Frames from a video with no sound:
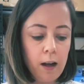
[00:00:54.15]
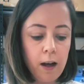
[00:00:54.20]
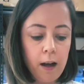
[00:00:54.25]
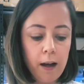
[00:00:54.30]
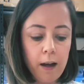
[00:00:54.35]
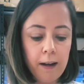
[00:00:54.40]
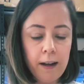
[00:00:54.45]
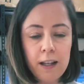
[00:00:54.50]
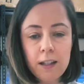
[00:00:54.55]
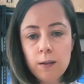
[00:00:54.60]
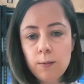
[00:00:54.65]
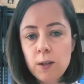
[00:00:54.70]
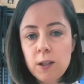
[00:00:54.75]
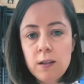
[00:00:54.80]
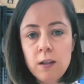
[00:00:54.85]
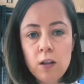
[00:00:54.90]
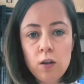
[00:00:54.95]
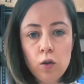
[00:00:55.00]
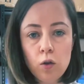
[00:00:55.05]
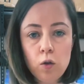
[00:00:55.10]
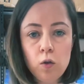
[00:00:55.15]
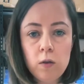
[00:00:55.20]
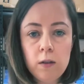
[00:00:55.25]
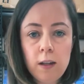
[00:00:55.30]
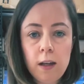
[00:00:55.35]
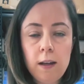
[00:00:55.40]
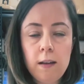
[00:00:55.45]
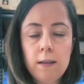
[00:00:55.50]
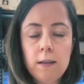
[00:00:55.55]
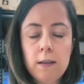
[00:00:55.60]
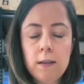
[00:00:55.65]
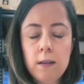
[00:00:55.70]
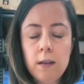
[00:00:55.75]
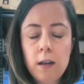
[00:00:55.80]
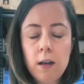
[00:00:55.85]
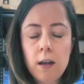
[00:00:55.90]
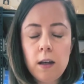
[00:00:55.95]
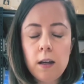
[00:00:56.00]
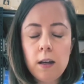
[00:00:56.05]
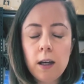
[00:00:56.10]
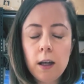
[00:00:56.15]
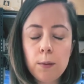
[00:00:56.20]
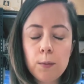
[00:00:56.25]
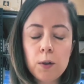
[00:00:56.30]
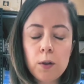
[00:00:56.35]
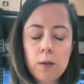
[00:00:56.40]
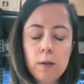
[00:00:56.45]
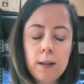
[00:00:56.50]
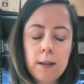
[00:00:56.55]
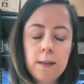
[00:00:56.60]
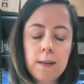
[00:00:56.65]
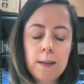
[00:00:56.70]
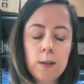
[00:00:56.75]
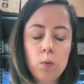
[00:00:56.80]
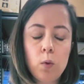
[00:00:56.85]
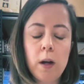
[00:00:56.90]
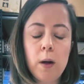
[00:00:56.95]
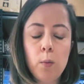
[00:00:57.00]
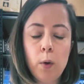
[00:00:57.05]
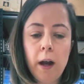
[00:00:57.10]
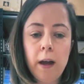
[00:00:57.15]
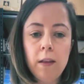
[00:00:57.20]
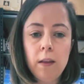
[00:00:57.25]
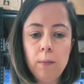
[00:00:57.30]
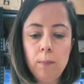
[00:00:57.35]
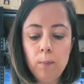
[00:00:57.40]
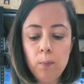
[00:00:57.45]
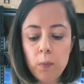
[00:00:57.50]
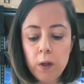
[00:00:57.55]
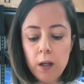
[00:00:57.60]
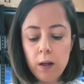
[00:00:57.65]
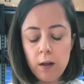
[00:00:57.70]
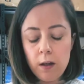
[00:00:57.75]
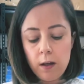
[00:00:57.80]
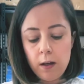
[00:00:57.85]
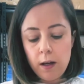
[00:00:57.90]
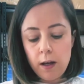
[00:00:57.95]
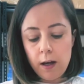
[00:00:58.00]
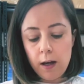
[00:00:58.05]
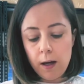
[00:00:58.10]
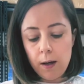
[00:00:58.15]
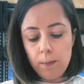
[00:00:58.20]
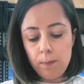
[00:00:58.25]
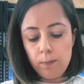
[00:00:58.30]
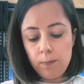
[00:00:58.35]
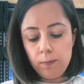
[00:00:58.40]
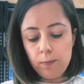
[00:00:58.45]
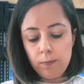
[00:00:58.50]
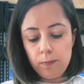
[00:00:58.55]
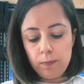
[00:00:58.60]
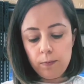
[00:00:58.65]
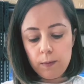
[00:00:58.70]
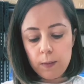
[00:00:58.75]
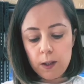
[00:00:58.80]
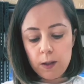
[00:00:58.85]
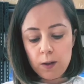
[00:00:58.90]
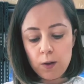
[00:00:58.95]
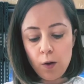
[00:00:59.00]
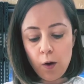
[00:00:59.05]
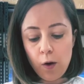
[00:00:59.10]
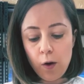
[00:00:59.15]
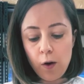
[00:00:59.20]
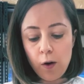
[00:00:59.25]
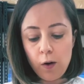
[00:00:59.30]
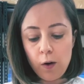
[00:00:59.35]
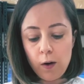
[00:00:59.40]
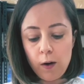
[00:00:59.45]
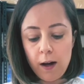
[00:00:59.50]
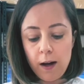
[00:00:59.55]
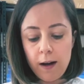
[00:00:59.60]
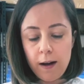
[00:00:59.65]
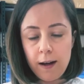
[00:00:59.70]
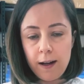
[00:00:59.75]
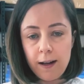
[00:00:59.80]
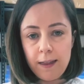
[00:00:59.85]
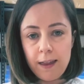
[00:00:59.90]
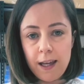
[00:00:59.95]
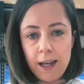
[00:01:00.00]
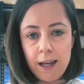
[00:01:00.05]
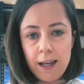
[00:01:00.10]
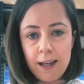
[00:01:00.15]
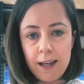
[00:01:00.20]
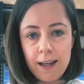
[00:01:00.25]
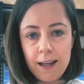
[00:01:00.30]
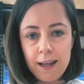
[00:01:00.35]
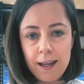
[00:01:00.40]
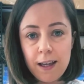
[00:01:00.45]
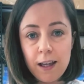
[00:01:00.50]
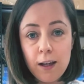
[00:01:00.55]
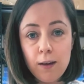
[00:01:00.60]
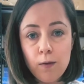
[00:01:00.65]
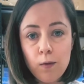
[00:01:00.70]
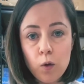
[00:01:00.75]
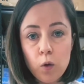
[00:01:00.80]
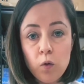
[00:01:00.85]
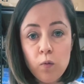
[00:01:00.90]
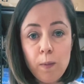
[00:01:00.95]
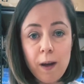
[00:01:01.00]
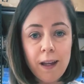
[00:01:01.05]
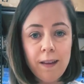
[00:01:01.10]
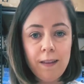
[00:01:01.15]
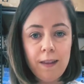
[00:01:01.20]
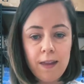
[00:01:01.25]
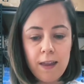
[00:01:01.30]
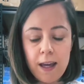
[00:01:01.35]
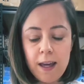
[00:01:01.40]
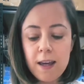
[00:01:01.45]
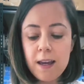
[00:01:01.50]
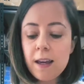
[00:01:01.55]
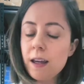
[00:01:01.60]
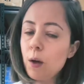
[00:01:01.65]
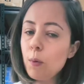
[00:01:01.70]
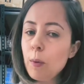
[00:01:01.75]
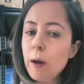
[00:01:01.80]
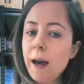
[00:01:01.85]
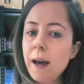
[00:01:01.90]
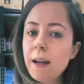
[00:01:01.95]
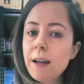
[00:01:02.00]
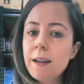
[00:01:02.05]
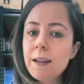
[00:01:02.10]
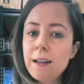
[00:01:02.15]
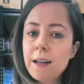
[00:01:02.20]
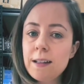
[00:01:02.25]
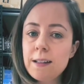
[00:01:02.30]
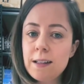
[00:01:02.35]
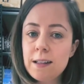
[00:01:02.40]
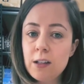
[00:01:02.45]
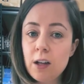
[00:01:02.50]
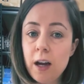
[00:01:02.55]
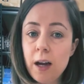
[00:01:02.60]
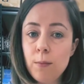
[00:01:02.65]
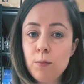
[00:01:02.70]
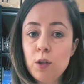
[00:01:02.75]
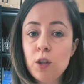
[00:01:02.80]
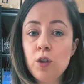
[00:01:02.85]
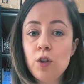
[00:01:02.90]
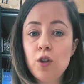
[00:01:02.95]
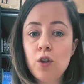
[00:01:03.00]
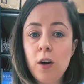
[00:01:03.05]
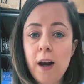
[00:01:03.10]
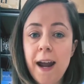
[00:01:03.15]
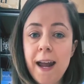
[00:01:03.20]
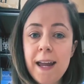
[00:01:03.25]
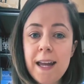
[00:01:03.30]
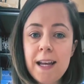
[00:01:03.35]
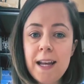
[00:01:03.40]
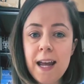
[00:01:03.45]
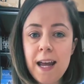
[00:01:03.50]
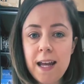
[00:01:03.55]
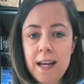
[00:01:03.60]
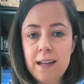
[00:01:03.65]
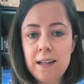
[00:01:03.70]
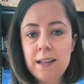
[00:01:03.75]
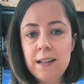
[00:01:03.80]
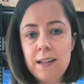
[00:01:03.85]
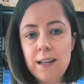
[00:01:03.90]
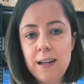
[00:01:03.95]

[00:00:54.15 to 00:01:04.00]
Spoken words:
Our customers that use these absolutely swear by them. So I think if you've been thinking about it, now's the time to try it, and